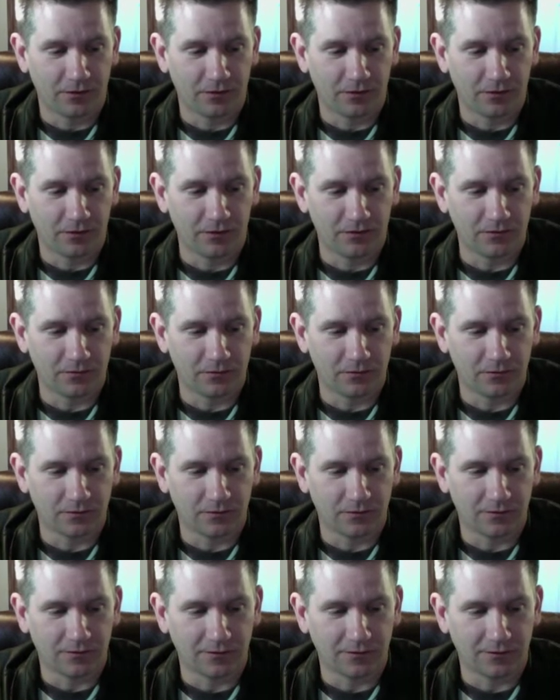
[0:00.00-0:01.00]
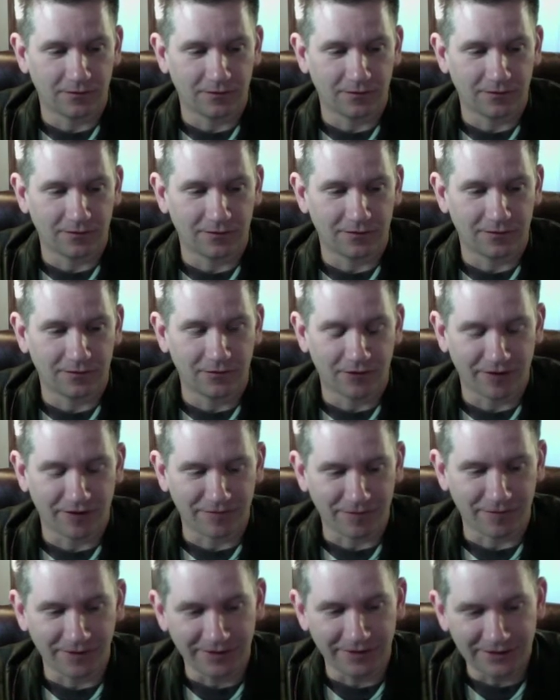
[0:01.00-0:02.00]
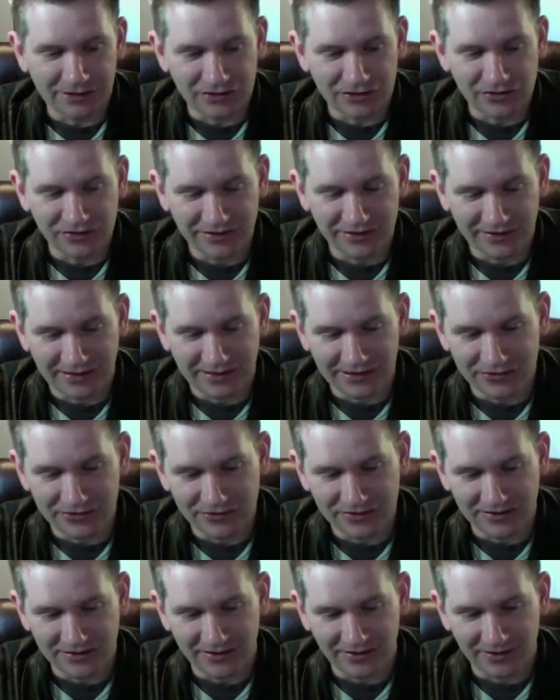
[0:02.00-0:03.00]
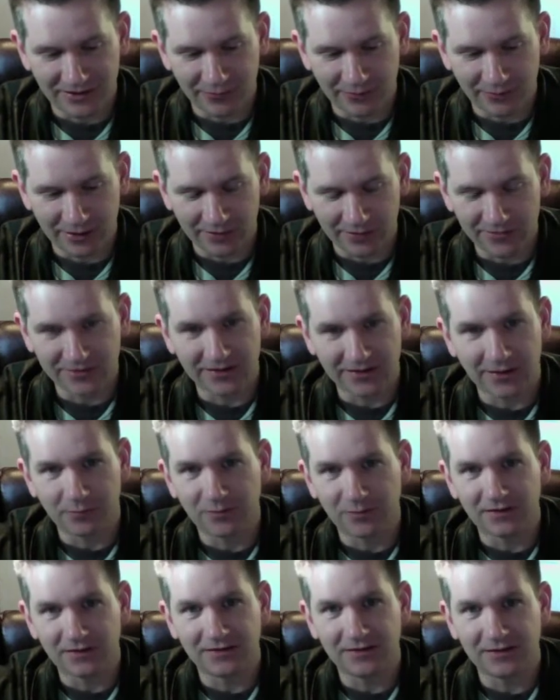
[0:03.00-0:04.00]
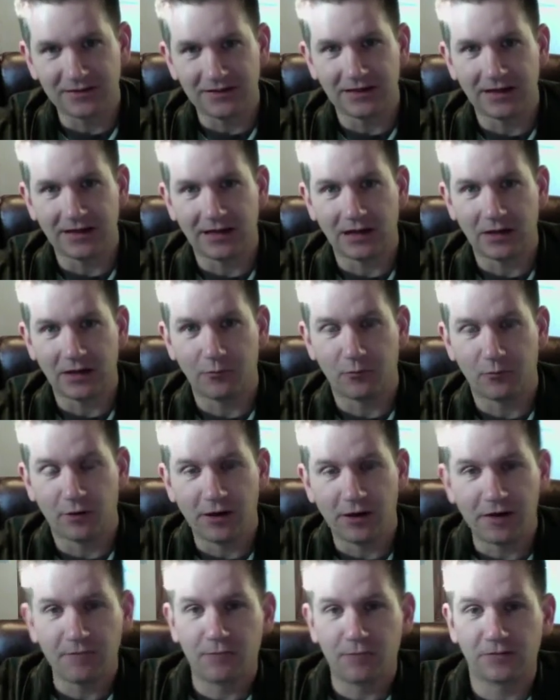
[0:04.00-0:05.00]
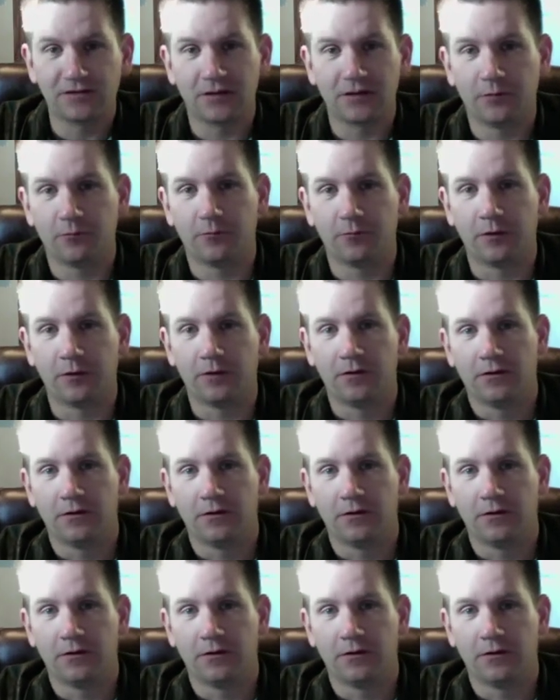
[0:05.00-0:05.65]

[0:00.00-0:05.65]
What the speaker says: This, you know, I find it interesting that when I was in the MTC praying for some